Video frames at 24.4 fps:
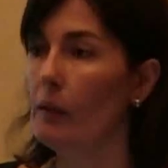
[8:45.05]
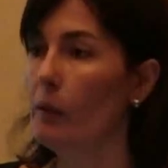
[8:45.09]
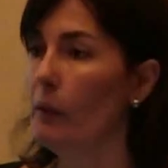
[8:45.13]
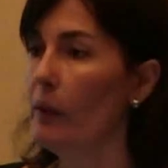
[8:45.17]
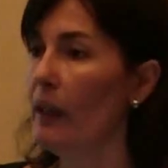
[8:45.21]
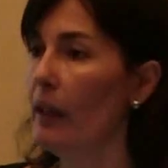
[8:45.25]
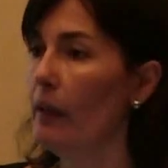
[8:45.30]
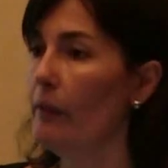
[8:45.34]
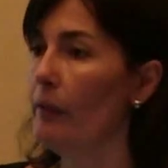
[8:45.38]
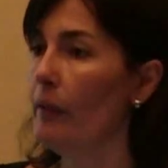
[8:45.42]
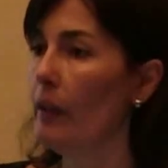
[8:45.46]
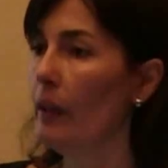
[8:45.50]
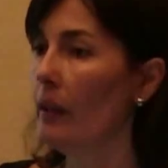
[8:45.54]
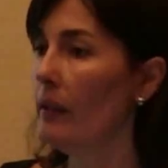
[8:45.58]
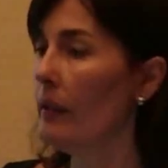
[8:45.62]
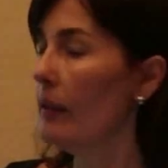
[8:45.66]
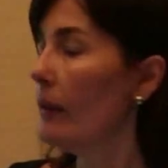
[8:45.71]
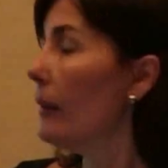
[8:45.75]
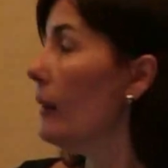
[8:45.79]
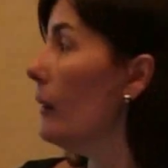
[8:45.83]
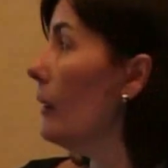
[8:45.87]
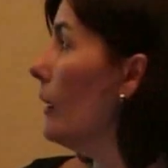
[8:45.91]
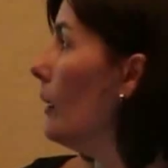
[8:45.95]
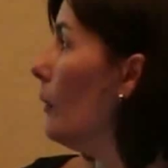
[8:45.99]
We have
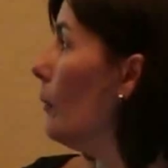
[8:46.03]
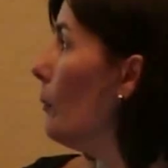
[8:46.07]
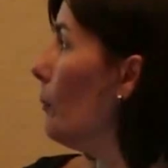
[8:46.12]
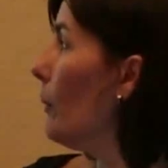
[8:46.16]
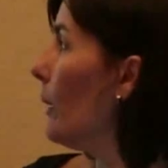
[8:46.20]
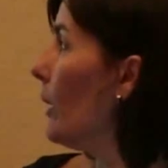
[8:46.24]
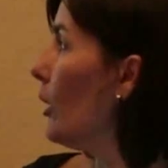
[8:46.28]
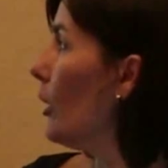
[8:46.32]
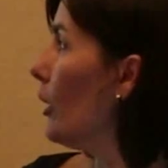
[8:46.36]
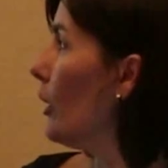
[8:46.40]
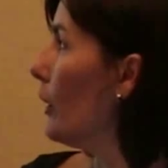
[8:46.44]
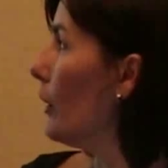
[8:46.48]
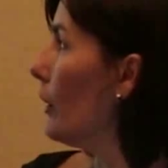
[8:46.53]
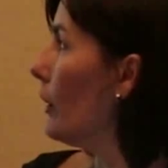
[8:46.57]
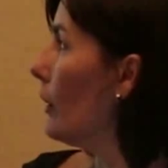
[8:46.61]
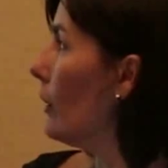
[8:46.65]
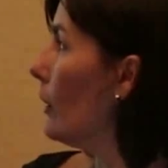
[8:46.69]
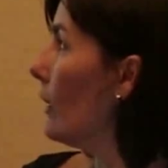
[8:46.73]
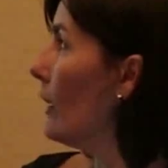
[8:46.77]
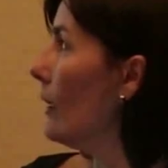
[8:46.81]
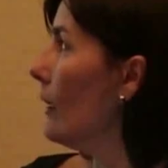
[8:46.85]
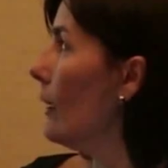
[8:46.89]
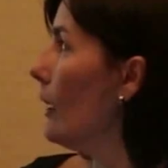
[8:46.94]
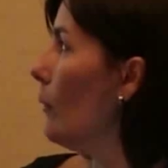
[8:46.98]
asked
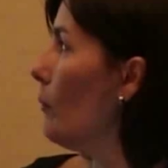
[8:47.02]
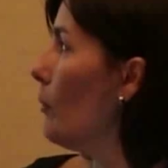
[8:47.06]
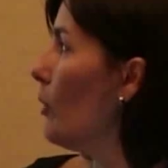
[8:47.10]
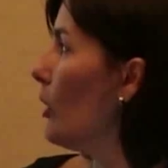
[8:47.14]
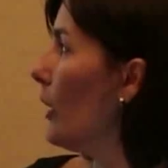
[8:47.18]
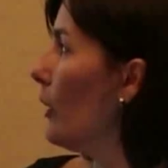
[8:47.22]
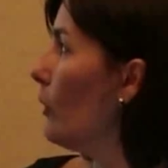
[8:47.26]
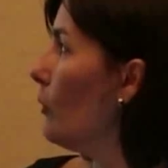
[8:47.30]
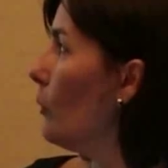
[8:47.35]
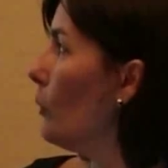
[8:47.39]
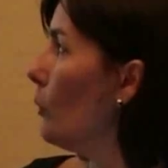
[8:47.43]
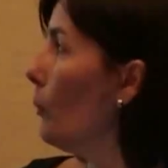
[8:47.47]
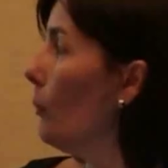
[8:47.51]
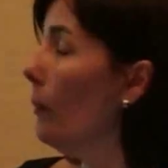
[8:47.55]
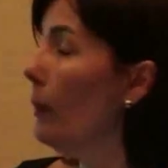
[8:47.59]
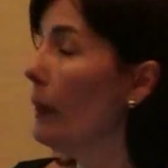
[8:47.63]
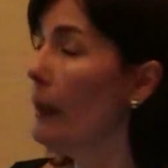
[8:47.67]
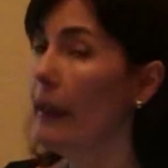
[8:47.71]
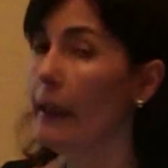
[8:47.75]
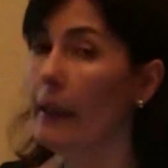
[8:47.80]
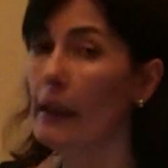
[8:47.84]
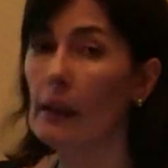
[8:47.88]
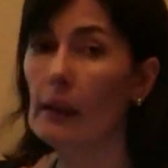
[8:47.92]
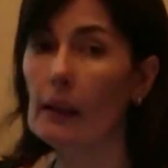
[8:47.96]
the subject to
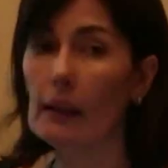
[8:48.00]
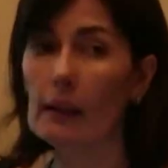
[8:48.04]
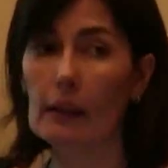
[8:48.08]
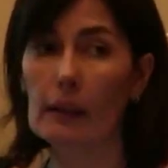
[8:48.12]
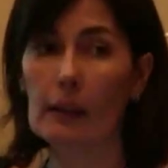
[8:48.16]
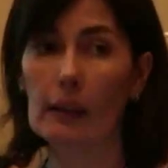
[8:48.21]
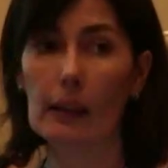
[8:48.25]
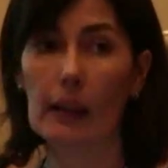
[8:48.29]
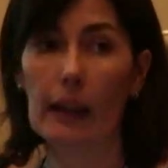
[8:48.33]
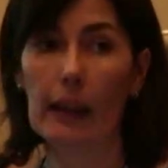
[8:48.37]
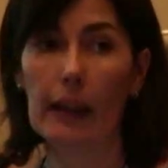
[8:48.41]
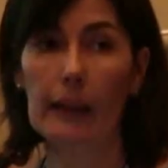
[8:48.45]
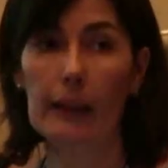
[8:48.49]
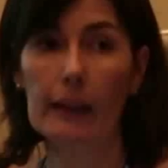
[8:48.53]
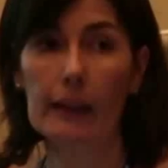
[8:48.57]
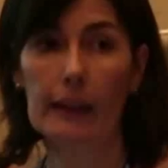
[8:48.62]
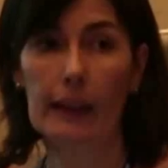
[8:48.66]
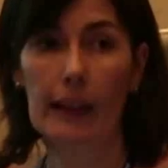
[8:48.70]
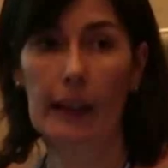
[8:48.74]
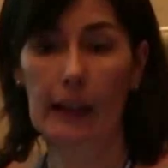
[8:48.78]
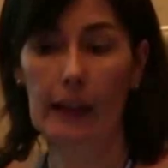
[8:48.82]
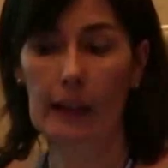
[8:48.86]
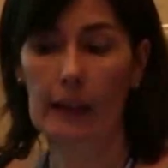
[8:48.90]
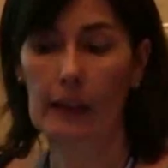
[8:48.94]
blink and
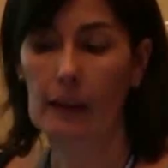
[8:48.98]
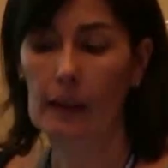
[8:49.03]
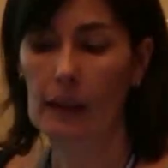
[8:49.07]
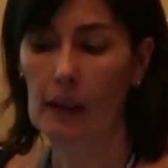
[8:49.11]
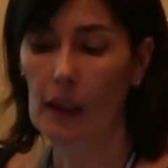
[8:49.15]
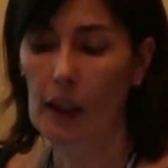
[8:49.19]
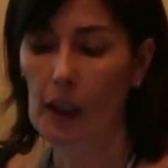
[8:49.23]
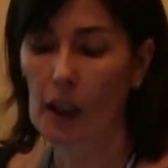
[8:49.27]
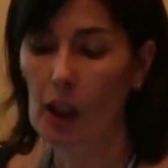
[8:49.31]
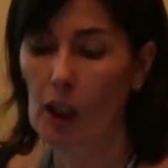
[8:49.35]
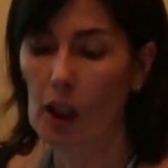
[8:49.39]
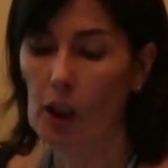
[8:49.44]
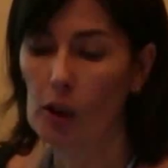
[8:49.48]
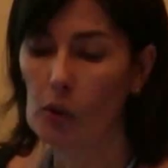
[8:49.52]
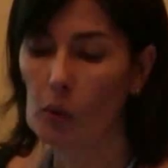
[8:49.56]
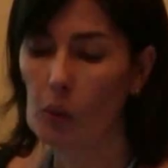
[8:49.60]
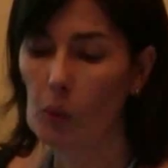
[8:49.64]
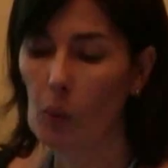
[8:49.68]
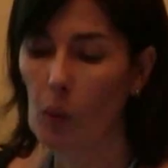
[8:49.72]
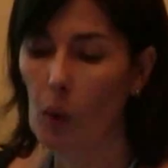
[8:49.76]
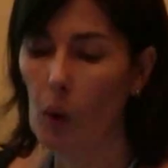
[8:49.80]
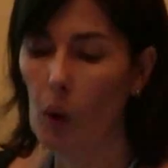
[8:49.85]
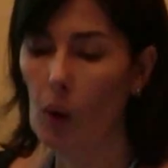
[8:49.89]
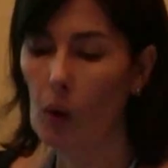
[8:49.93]
then
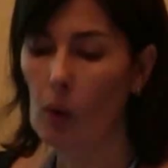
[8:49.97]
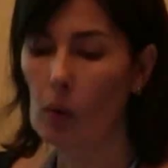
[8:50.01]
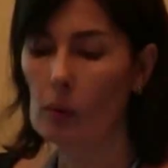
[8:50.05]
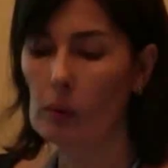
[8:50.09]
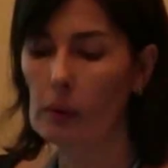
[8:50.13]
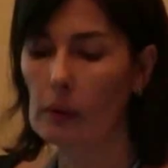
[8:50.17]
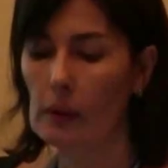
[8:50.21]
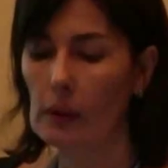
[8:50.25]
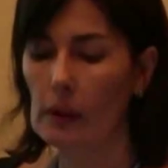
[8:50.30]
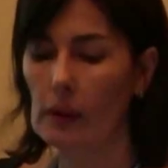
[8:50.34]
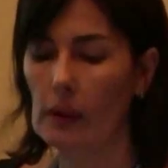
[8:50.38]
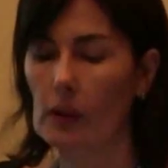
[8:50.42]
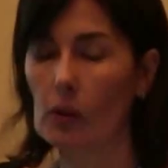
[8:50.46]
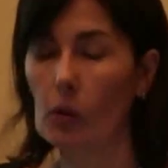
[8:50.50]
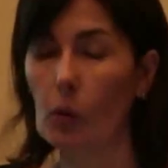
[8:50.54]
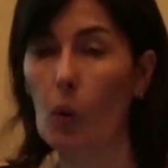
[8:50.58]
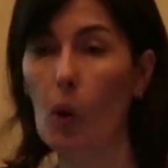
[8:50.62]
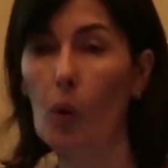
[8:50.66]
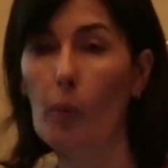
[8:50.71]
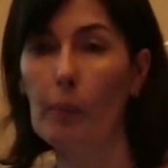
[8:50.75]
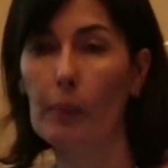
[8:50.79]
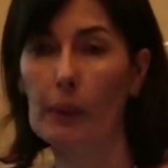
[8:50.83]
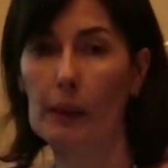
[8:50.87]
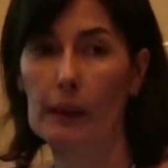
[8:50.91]
to
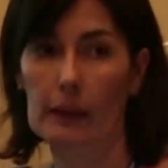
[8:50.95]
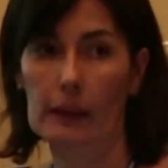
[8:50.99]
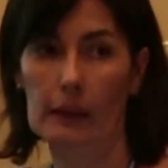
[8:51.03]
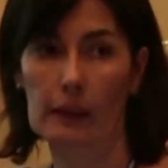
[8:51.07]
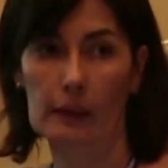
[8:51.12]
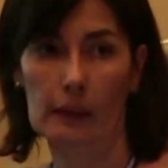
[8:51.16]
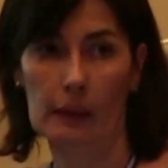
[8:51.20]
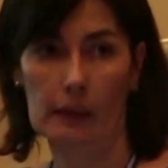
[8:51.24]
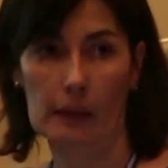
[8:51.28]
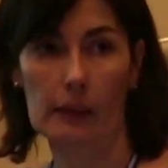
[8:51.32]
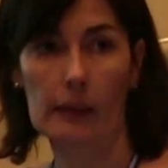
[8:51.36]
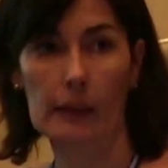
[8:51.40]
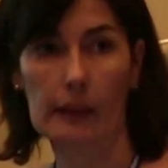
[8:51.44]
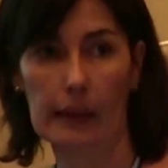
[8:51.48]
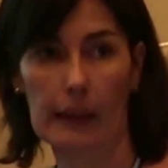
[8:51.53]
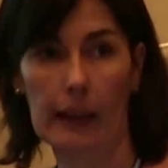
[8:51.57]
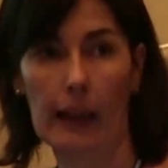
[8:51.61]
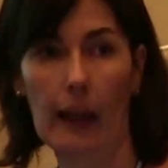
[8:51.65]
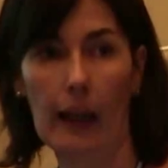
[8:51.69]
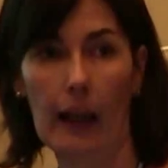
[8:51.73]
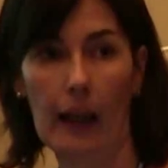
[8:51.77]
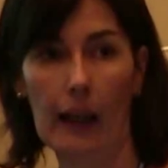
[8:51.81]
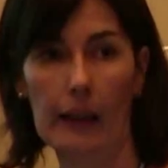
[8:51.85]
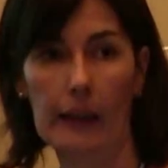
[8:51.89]
open the
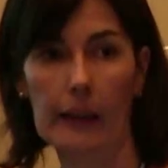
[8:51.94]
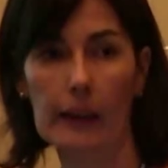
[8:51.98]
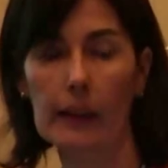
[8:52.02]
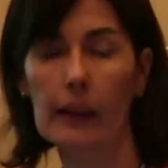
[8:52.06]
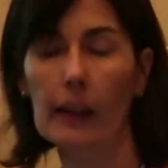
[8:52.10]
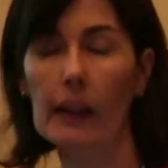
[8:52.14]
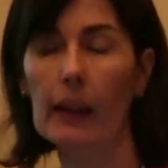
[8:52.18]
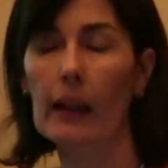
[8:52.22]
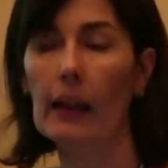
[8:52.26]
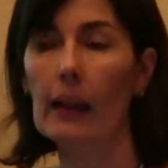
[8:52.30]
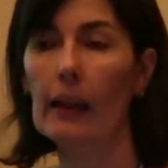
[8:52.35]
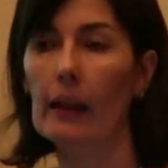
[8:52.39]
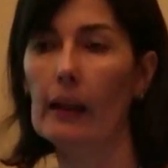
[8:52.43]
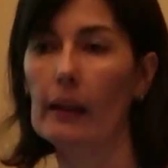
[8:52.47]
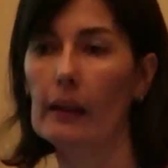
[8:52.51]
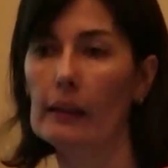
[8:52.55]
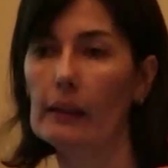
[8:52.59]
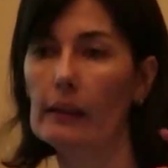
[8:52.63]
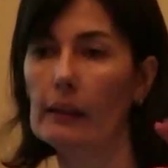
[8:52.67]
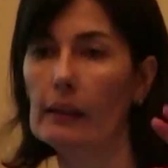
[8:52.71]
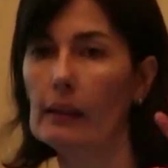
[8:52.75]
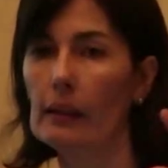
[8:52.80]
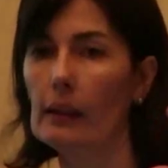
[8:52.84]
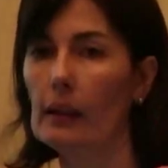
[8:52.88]
eye
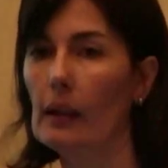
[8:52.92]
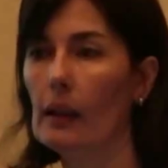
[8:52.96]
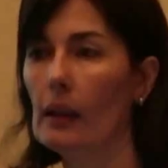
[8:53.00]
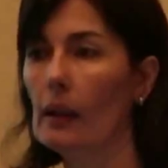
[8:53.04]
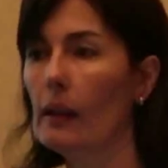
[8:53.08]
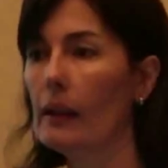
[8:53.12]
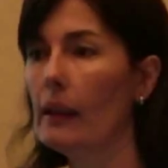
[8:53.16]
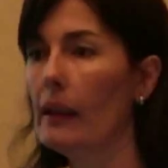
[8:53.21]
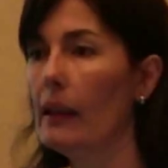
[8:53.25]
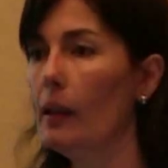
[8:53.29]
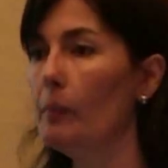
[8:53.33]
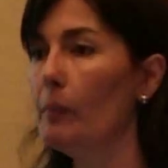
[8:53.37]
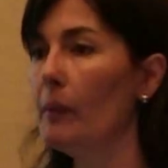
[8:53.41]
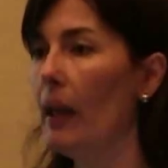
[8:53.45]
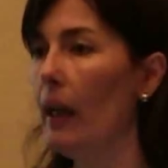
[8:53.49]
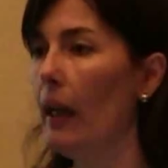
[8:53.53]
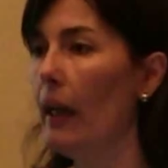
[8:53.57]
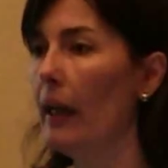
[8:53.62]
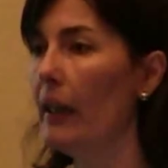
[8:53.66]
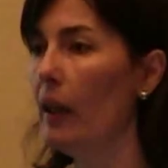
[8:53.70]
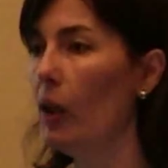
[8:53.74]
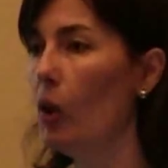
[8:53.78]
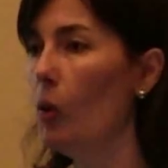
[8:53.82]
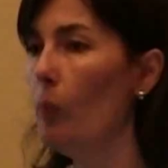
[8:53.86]
and keep the
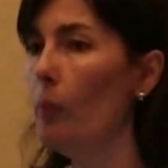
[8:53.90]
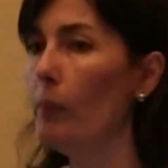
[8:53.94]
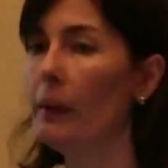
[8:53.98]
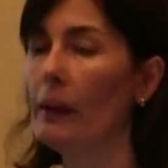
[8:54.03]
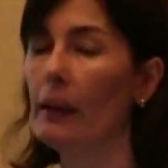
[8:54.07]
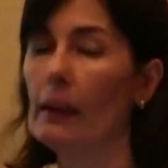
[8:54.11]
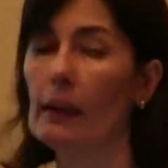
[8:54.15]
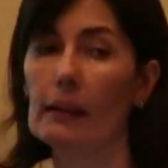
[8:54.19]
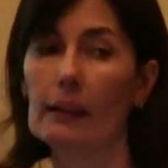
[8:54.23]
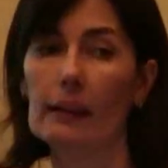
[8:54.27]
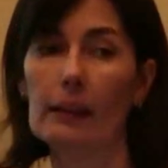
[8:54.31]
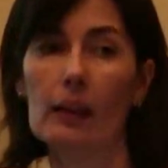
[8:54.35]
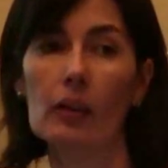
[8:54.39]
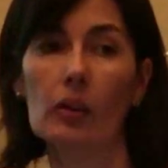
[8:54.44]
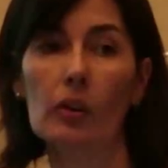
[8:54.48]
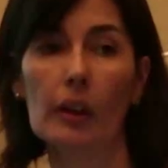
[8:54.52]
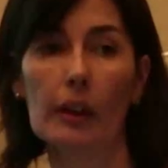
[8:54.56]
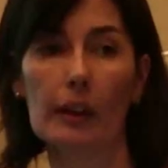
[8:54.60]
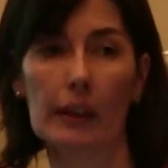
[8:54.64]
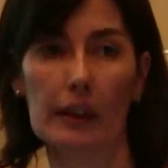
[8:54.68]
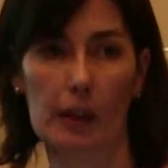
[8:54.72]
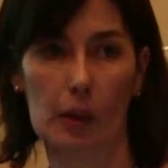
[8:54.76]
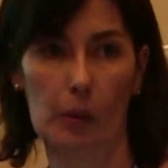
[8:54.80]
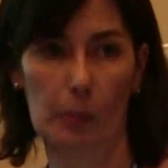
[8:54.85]
eye open as
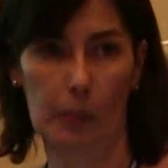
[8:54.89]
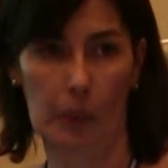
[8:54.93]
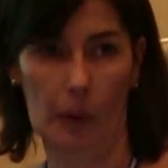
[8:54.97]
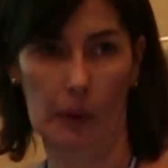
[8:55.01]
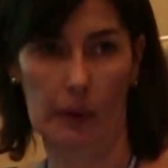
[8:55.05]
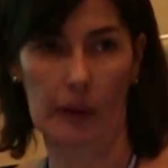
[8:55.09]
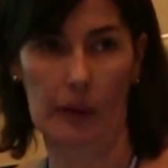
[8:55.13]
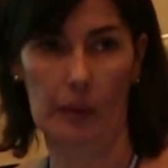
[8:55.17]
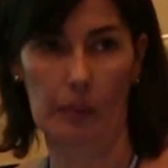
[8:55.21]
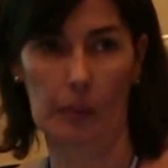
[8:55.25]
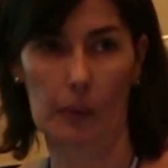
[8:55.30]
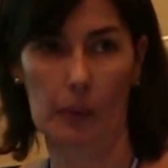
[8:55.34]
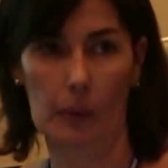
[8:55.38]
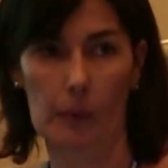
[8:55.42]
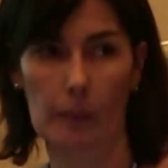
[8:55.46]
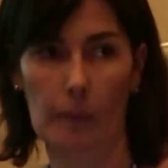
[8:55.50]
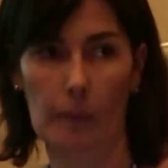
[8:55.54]
long as possible.